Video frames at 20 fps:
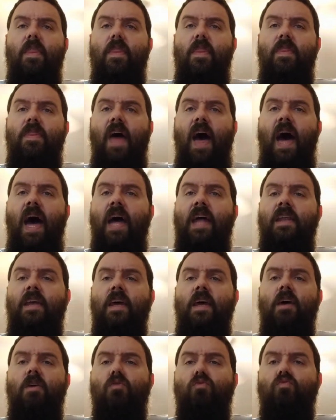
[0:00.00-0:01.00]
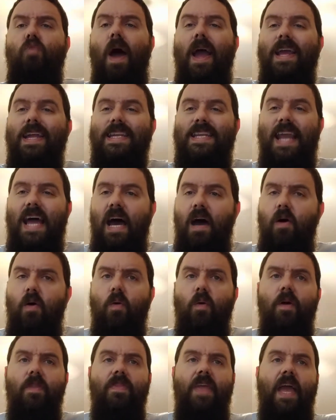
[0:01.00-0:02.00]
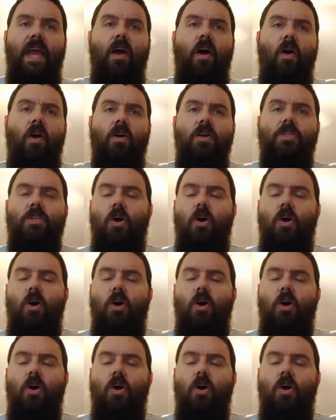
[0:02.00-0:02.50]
that right now they are